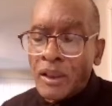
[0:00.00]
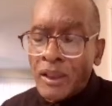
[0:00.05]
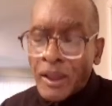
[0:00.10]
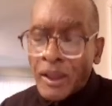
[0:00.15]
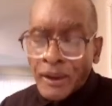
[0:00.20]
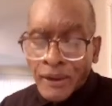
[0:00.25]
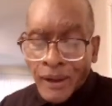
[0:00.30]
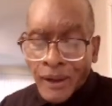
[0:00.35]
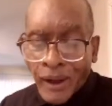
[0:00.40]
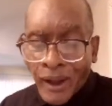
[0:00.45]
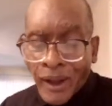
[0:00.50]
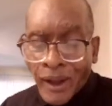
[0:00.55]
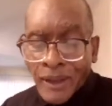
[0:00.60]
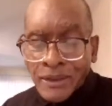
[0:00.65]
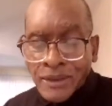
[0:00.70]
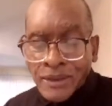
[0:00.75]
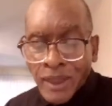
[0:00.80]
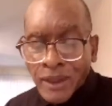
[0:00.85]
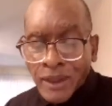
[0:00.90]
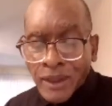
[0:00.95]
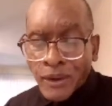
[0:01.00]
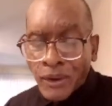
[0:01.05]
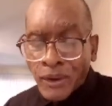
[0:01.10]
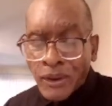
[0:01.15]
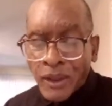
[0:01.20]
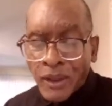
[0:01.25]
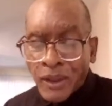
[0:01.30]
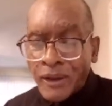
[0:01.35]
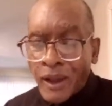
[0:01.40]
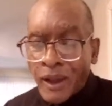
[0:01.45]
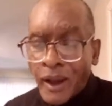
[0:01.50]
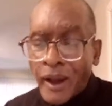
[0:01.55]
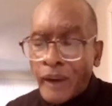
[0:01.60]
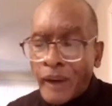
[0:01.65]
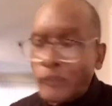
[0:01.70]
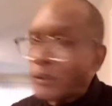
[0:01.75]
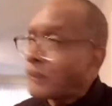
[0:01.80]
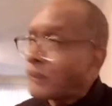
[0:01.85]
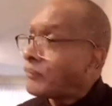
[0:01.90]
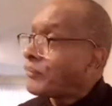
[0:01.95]
You can don't get
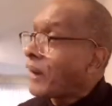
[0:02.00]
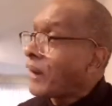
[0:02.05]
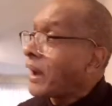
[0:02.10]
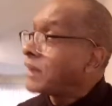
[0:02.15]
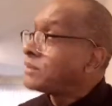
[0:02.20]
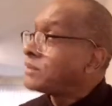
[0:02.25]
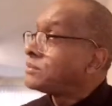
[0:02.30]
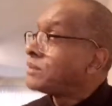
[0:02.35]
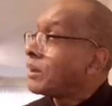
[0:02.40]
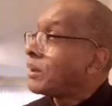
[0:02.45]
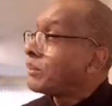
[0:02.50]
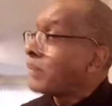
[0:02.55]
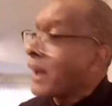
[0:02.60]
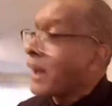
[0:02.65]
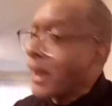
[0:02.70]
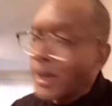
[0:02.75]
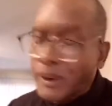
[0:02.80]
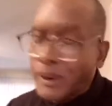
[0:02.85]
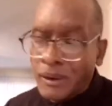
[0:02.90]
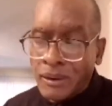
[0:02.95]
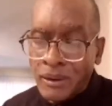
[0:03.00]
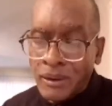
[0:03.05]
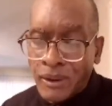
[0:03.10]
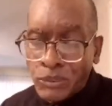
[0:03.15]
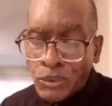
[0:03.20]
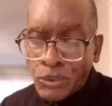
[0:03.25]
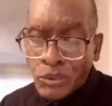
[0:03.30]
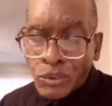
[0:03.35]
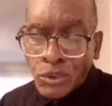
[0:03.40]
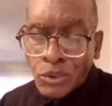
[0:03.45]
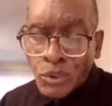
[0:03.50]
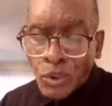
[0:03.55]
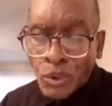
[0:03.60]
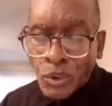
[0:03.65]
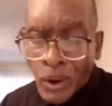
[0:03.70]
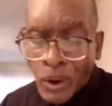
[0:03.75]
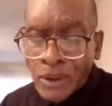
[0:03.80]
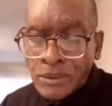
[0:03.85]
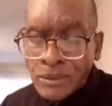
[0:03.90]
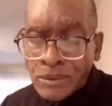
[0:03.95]
angry. Let God take care of that. God will
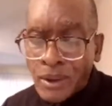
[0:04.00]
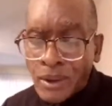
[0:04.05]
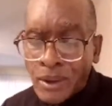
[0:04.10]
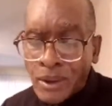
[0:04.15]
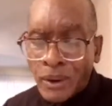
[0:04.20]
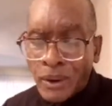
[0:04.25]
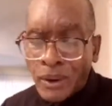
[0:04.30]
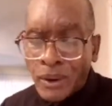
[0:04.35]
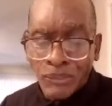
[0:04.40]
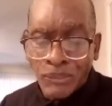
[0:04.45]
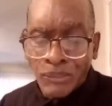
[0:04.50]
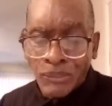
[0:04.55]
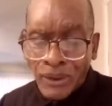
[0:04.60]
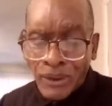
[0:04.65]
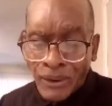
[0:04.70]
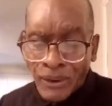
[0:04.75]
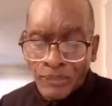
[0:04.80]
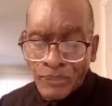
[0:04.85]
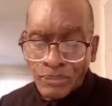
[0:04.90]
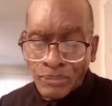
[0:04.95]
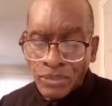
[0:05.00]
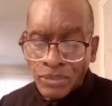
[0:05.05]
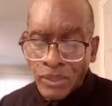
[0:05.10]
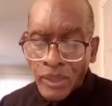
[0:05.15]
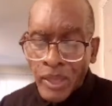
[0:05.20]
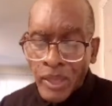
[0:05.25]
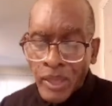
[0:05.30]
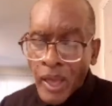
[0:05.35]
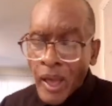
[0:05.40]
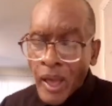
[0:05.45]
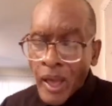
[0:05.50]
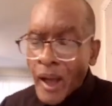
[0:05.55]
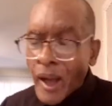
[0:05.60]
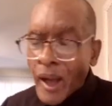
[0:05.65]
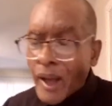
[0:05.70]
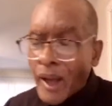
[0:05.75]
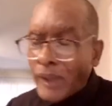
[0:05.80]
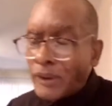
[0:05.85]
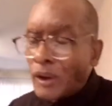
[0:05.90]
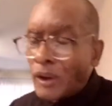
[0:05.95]
fight your battle if you
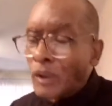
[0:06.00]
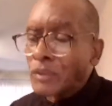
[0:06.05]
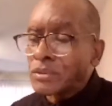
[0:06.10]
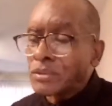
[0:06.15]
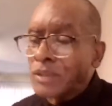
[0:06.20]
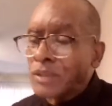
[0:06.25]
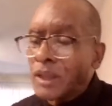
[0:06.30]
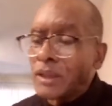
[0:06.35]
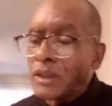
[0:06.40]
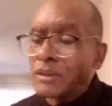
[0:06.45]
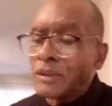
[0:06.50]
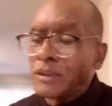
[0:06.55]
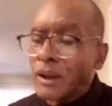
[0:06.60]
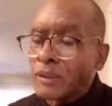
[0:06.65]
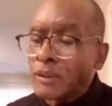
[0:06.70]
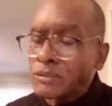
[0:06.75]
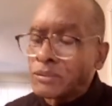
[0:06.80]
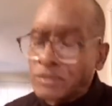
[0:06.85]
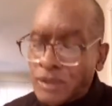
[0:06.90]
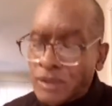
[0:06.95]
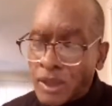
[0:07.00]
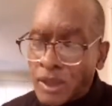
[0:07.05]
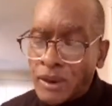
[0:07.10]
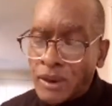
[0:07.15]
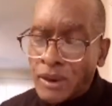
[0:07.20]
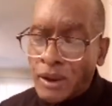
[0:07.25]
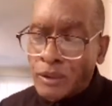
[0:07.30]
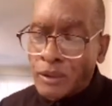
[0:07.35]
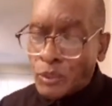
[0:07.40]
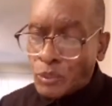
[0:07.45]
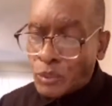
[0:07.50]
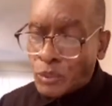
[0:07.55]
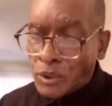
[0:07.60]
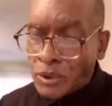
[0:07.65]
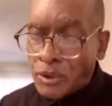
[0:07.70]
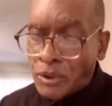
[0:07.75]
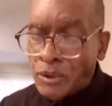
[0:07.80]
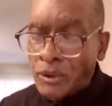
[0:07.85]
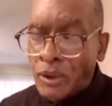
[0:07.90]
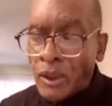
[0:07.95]
trust and believe in Him.
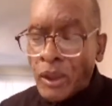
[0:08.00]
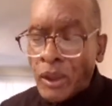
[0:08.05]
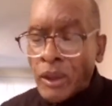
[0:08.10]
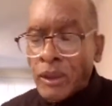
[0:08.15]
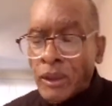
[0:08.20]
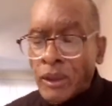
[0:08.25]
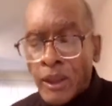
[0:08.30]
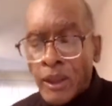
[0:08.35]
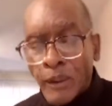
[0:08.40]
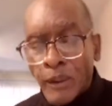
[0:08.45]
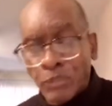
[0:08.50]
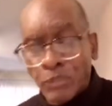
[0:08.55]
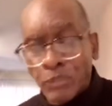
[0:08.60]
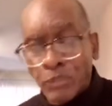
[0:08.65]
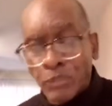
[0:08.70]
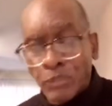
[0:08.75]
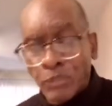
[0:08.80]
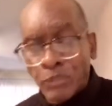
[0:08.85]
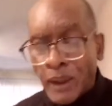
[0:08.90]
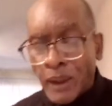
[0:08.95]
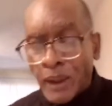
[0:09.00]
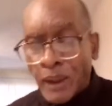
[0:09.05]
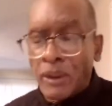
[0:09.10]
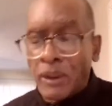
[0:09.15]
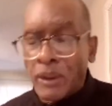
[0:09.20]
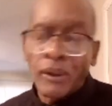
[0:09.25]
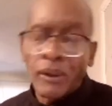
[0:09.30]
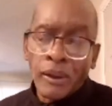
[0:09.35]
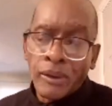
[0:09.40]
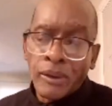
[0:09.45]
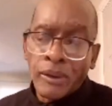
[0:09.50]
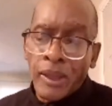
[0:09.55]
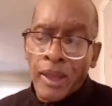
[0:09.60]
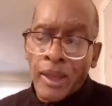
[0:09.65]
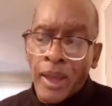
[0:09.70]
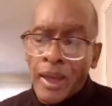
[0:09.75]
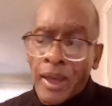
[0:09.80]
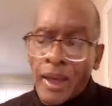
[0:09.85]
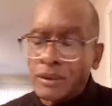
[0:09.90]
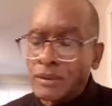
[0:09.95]
I know things that said that when we
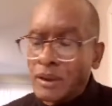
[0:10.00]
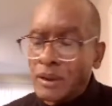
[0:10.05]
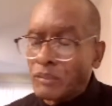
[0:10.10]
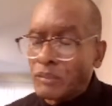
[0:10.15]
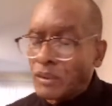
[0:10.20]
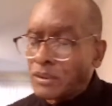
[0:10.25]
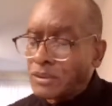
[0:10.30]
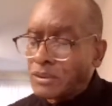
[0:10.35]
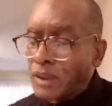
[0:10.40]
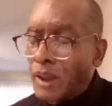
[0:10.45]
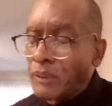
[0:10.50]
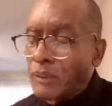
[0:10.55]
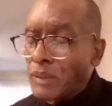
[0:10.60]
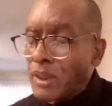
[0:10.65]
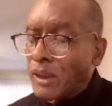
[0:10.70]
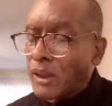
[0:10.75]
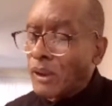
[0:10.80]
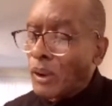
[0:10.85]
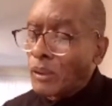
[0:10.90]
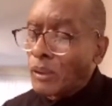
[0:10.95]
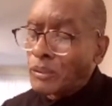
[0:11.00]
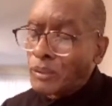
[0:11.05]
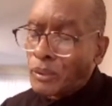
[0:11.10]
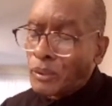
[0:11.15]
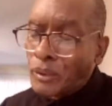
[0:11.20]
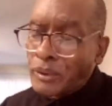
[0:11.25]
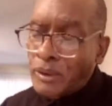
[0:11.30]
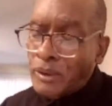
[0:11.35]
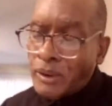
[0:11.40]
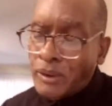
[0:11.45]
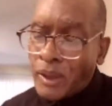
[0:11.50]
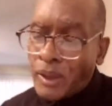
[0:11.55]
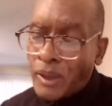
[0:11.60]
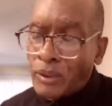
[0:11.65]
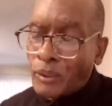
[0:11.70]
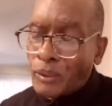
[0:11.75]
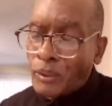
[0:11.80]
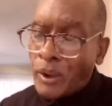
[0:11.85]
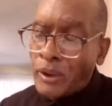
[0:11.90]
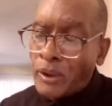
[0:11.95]
hear people done it, they ask
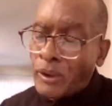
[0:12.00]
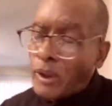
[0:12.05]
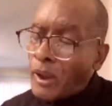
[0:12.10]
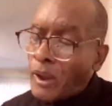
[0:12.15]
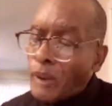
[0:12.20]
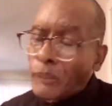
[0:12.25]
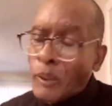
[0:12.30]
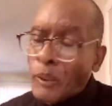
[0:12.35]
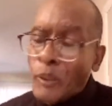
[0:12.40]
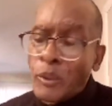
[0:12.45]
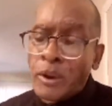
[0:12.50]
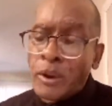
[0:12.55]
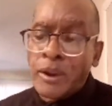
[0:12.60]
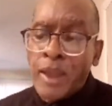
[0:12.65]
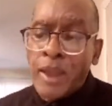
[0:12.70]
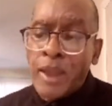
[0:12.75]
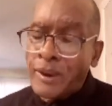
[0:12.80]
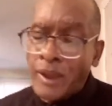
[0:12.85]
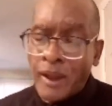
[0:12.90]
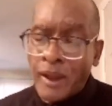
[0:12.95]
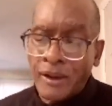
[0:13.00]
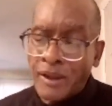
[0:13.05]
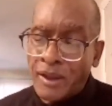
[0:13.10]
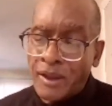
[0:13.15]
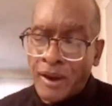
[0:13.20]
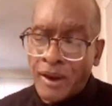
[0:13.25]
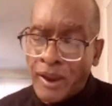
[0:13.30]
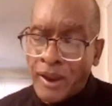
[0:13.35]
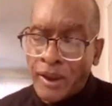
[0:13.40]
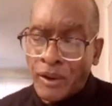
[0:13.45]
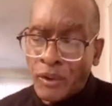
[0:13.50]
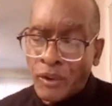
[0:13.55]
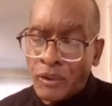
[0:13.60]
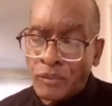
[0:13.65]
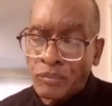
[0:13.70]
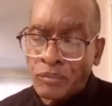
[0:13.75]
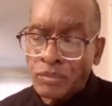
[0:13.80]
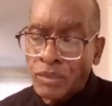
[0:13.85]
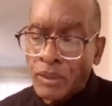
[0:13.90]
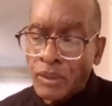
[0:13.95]
them for something, they go do it another way,
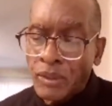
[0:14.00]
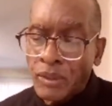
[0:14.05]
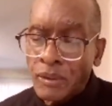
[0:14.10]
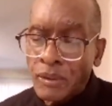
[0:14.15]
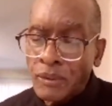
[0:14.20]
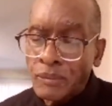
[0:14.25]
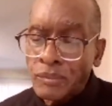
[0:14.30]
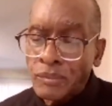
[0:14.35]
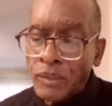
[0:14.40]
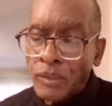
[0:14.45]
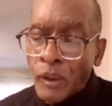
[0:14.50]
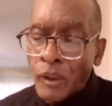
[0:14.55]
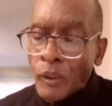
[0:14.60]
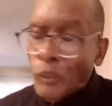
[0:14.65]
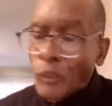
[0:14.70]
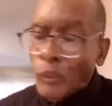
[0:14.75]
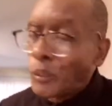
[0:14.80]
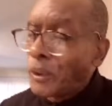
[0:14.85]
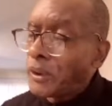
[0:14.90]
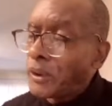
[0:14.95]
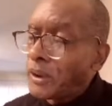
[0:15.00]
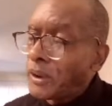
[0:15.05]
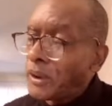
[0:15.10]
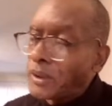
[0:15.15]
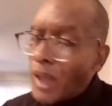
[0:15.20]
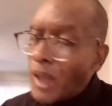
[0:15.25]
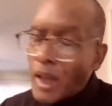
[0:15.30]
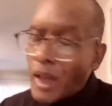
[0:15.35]
but we cannot get angry.